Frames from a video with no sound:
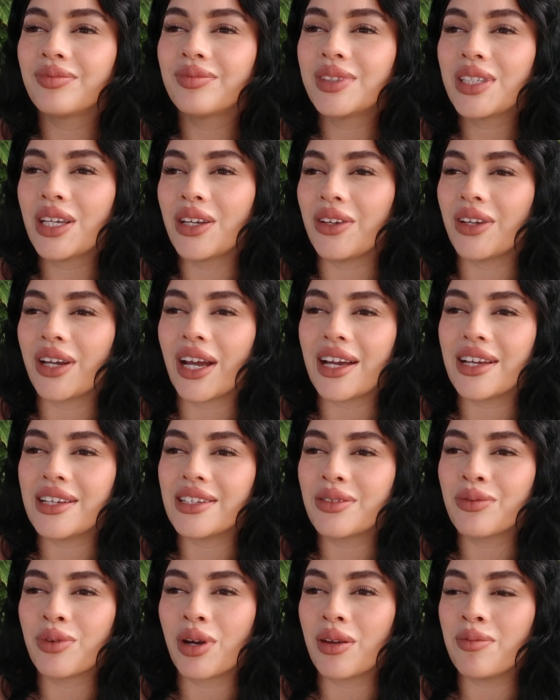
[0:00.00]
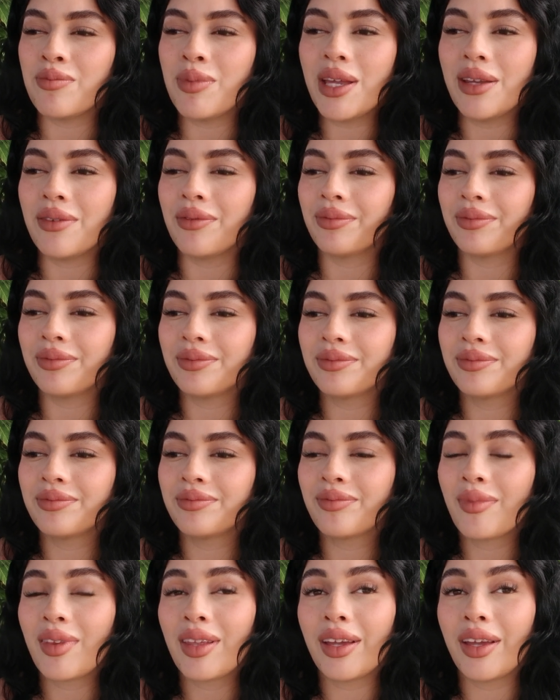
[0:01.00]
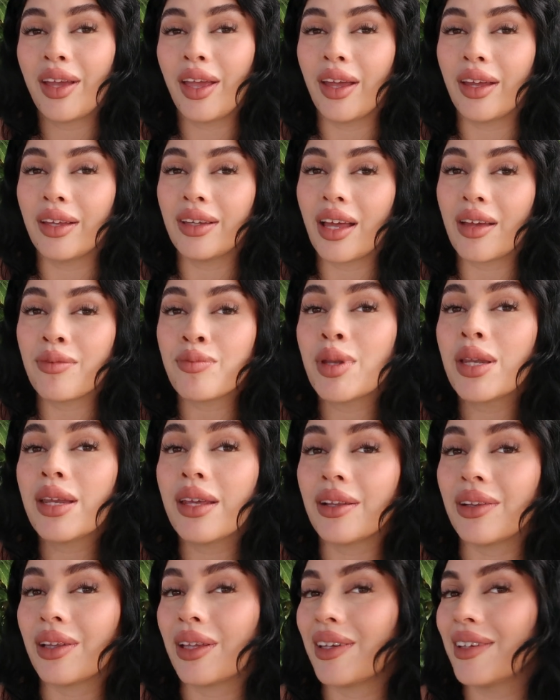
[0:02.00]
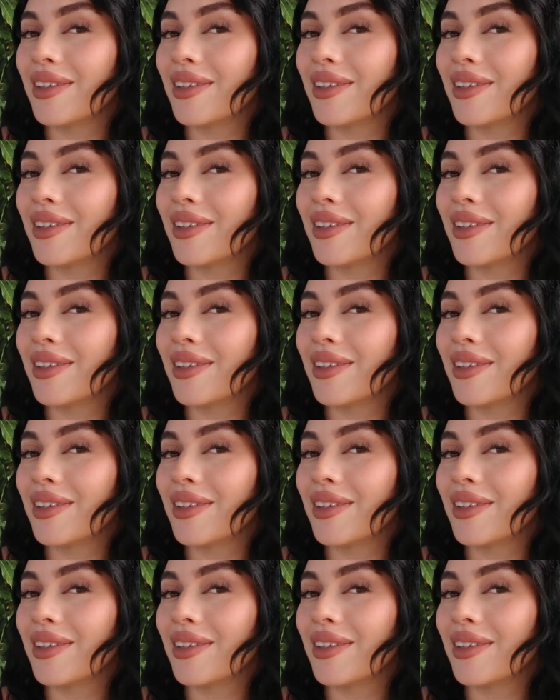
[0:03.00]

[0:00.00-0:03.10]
tell you guys where I've been and I've been healing.